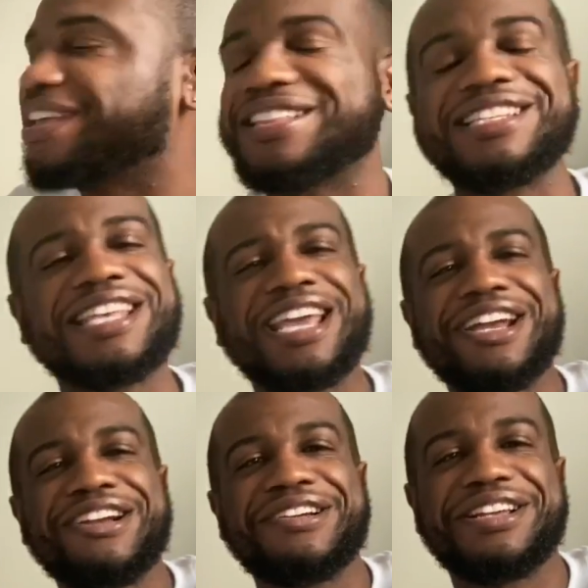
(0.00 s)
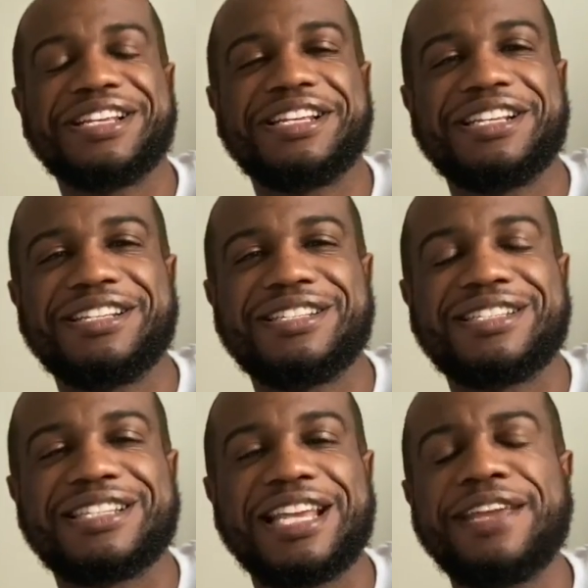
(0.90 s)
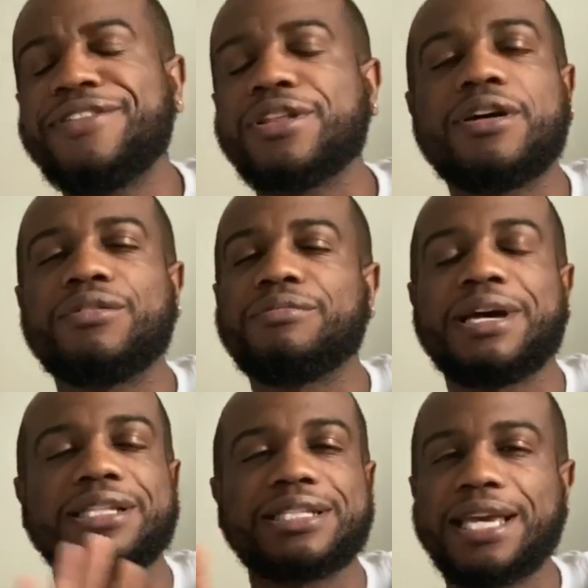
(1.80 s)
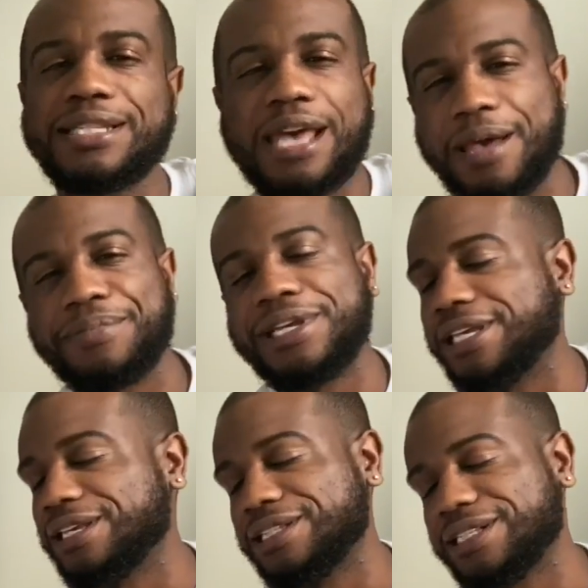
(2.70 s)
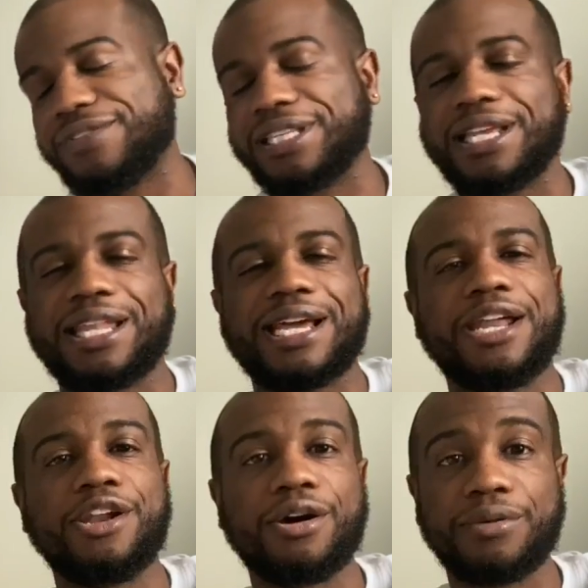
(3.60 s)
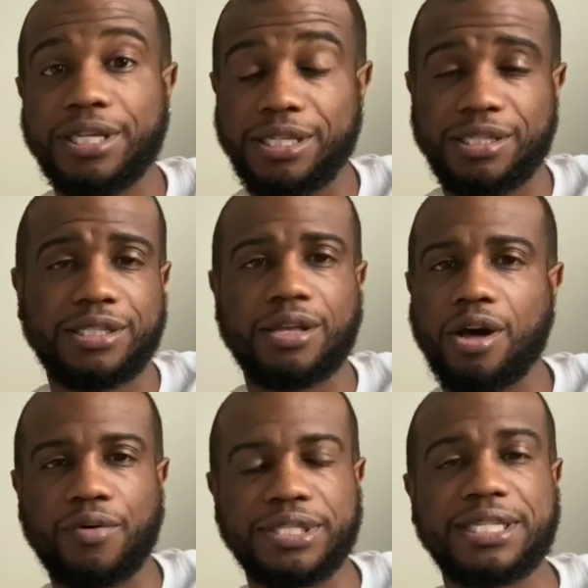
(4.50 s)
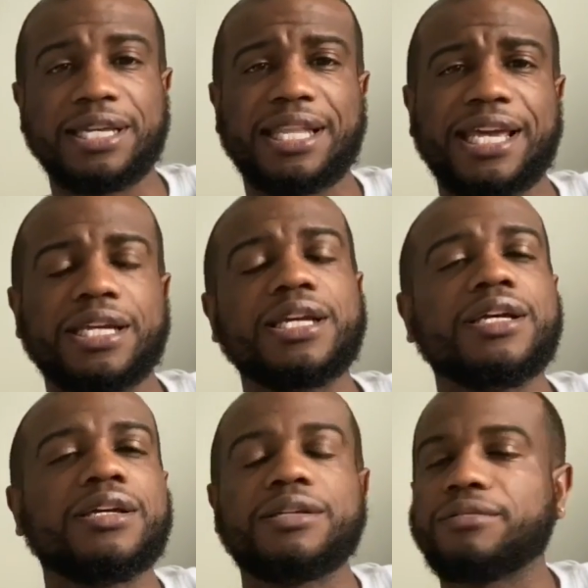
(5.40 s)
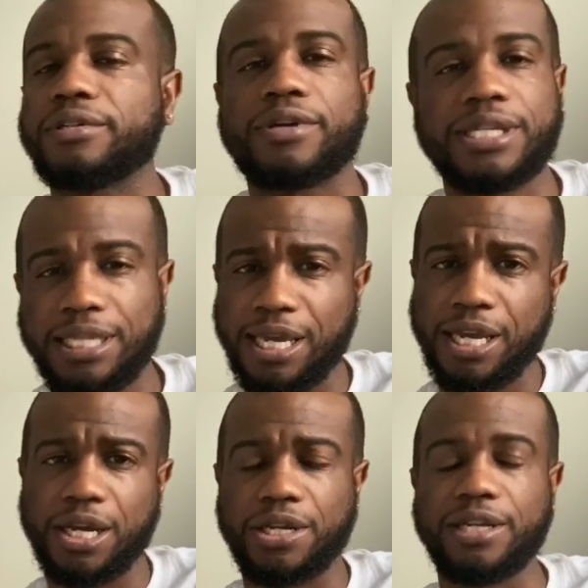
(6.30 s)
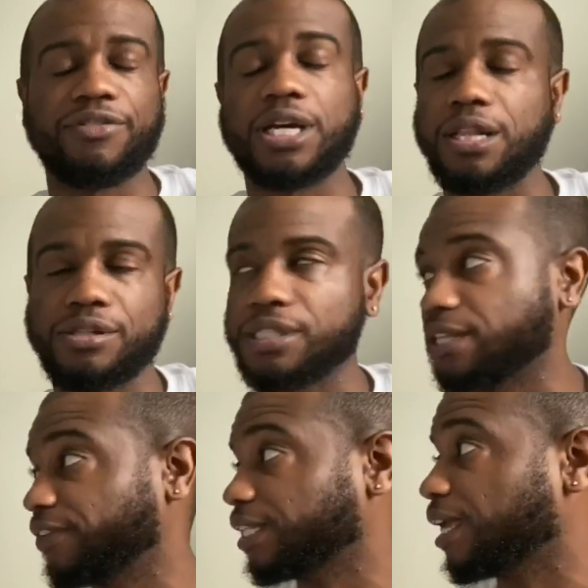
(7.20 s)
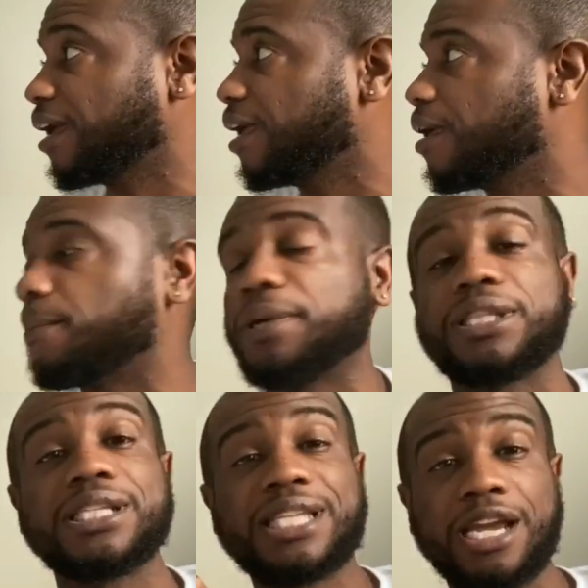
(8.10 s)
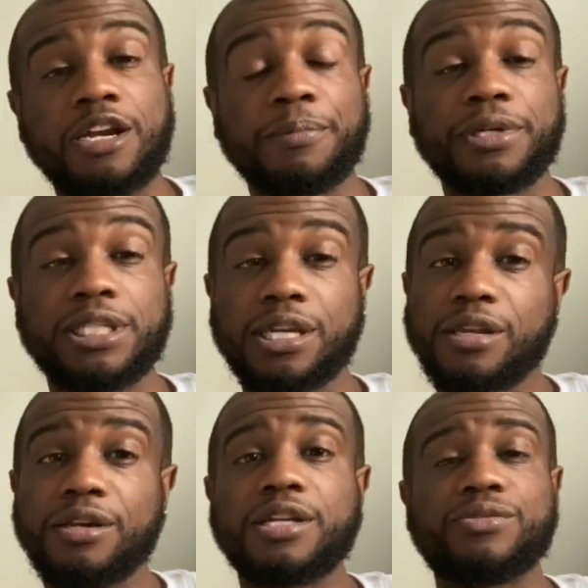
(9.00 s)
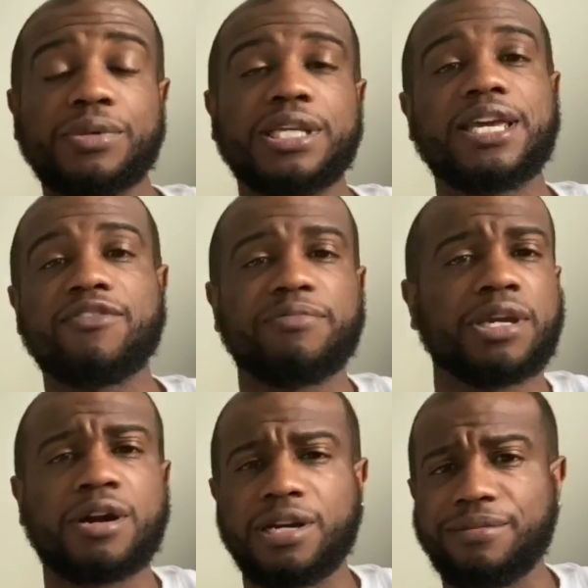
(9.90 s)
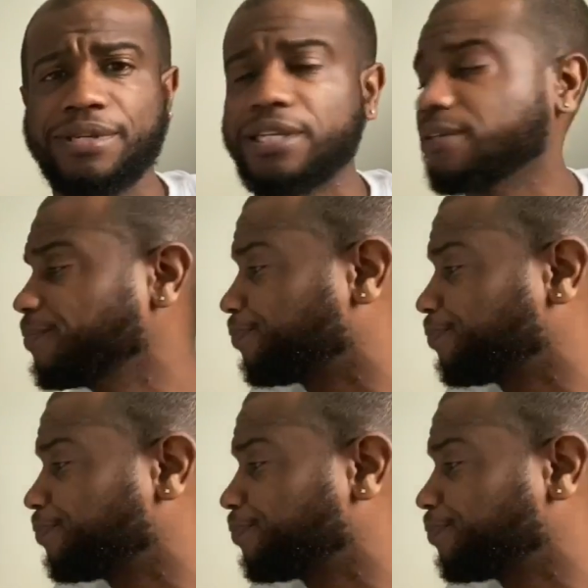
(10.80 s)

this hair is, even though, not to say he's copying and stuff like that, like, I know he's always done, like, crazy hair and different colors and stuff like that, but this hair in particular is really giving me Cardi B.